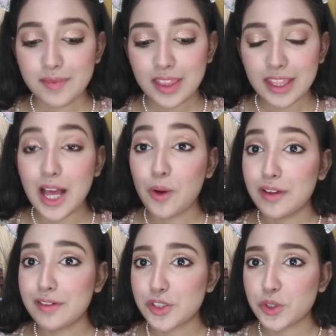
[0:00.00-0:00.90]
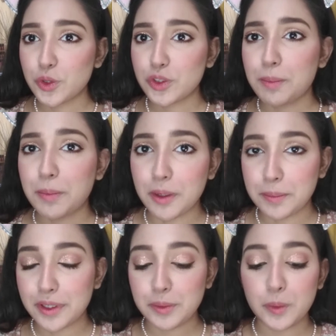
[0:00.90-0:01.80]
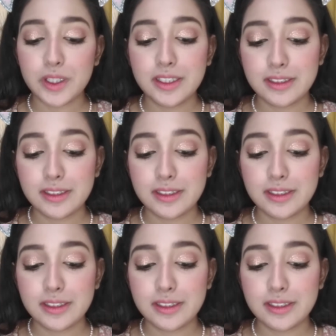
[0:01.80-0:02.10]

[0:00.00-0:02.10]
Now I will show you the purple one.